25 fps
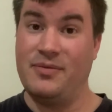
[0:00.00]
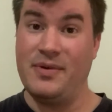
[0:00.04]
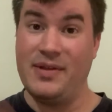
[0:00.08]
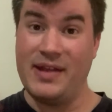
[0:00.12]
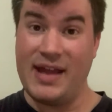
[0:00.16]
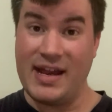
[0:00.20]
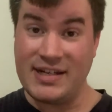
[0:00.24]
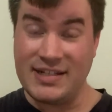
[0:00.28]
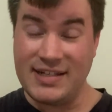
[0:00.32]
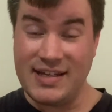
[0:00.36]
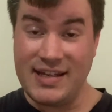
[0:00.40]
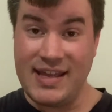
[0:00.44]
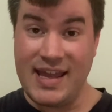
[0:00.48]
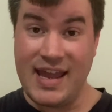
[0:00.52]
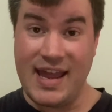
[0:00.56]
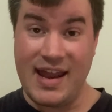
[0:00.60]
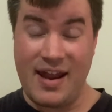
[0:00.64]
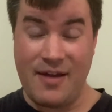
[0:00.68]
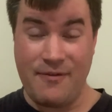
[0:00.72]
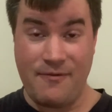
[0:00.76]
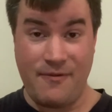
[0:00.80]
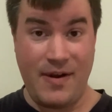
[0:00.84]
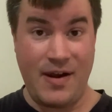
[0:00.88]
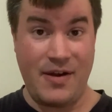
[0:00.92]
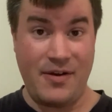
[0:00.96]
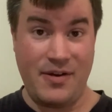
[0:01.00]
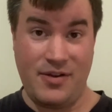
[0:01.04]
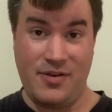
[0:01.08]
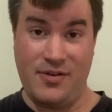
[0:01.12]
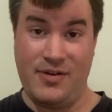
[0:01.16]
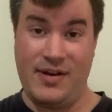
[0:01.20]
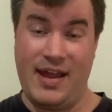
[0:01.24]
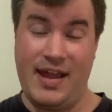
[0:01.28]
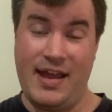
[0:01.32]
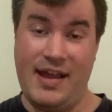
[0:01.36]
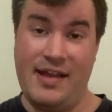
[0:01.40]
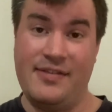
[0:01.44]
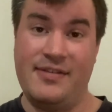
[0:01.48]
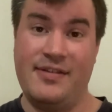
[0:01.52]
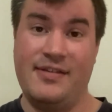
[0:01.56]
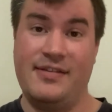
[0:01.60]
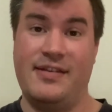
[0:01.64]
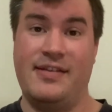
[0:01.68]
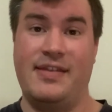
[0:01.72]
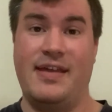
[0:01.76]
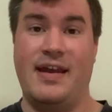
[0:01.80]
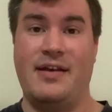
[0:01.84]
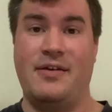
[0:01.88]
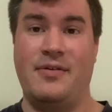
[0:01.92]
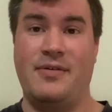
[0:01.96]
we'll actually get a very good answer
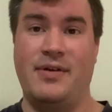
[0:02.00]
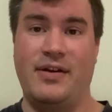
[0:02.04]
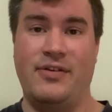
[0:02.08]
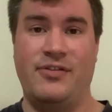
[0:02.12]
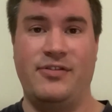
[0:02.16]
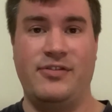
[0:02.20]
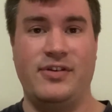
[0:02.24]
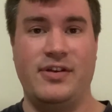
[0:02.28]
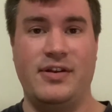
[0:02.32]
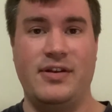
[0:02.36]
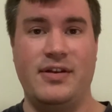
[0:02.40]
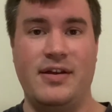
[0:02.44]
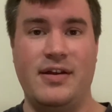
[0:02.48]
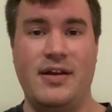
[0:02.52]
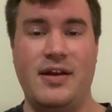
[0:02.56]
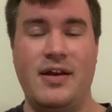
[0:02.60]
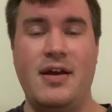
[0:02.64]
to that question.